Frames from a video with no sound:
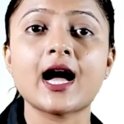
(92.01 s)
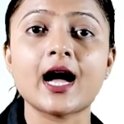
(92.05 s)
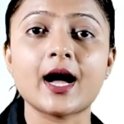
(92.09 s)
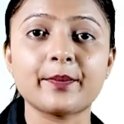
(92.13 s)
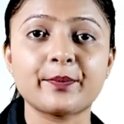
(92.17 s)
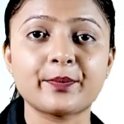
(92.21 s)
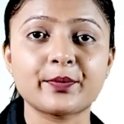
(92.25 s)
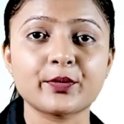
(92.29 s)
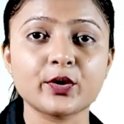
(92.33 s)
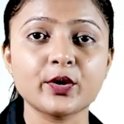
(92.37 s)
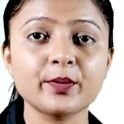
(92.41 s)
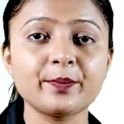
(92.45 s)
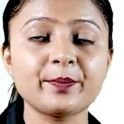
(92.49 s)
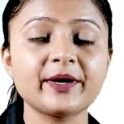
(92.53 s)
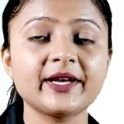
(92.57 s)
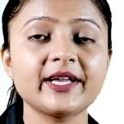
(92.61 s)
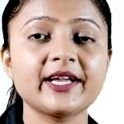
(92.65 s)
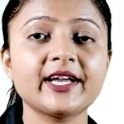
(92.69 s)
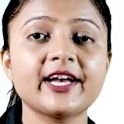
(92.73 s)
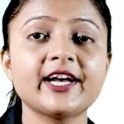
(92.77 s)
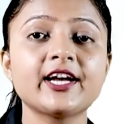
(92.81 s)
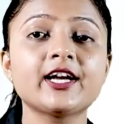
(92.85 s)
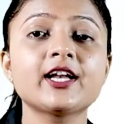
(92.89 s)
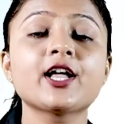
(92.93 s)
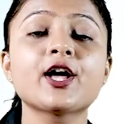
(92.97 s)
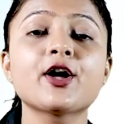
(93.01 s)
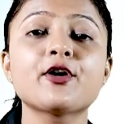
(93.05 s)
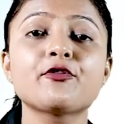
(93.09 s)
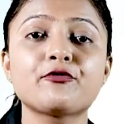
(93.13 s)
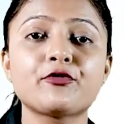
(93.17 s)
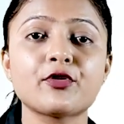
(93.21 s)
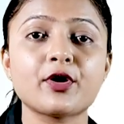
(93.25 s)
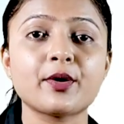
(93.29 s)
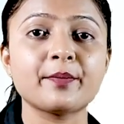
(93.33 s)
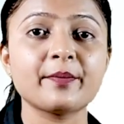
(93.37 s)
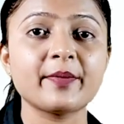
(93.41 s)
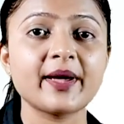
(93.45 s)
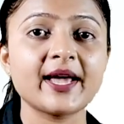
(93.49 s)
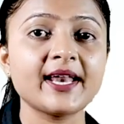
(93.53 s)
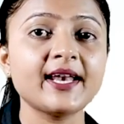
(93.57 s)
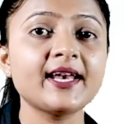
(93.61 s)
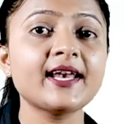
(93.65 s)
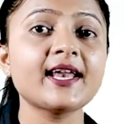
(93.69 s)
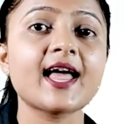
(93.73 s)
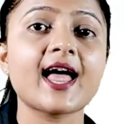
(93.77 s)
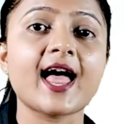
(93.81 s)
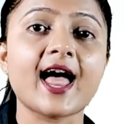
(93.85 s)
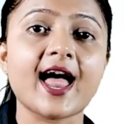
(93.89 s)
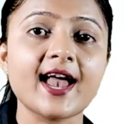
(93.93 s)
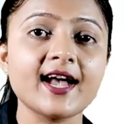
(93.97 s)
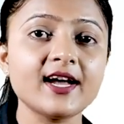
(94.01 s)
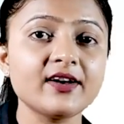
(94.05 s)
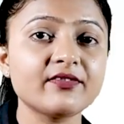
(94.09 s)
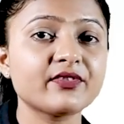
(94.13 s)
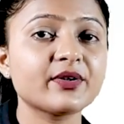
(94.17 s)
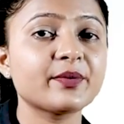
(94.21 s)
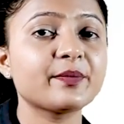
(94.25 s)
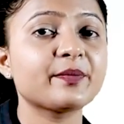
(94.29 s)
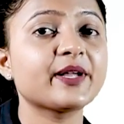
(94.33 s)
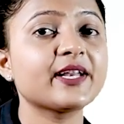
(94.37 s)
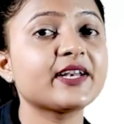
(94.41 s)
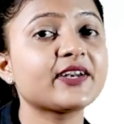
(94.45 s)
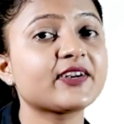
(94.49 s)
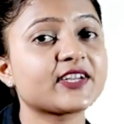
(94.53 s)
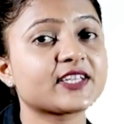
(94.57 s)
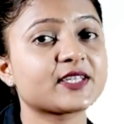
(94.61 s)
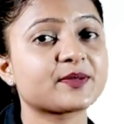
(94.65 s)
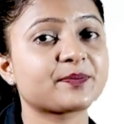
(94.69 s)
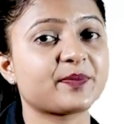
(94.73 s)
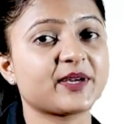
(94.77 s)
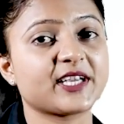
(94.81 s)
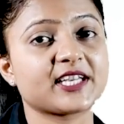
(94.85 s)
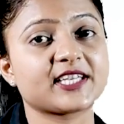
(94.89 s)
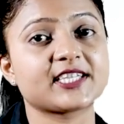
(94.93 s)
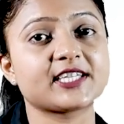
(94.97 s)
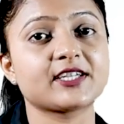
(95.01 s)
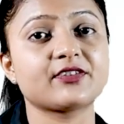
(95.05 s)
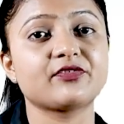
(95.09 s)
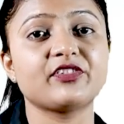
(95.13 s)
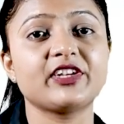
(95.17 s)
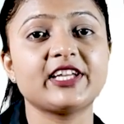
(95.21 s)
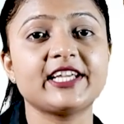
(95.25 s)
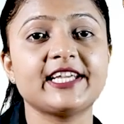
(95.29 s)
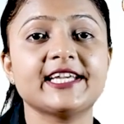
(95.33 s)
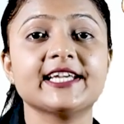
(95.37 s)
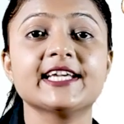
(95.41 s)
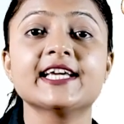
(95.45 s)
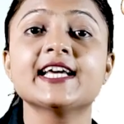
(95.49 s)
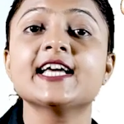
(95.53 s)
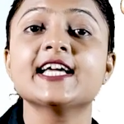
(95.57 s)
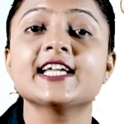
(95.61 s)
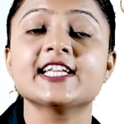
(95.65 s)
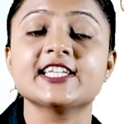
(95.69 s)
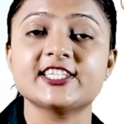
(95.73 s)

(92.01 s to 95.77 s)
appropriate for men and women respectively.